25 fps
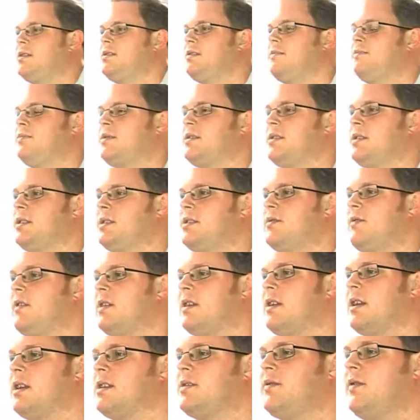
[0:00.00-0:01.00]
to a precise
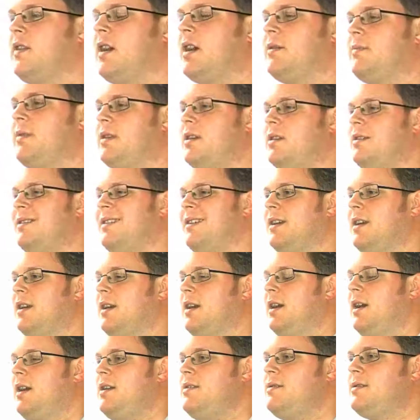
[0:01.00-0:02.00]
figure, that's fine, but
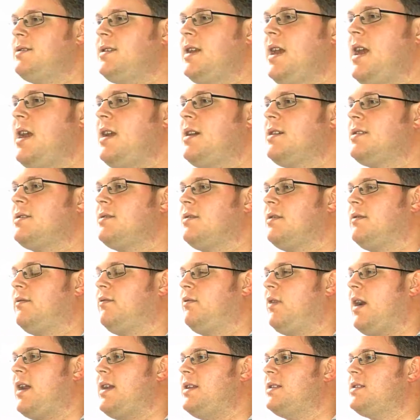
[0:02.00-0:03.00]
are you seeing a sort of
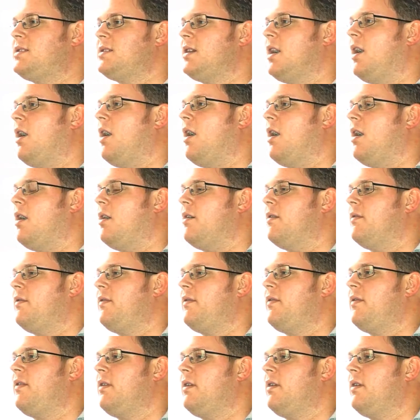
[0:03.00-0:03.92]
rate of,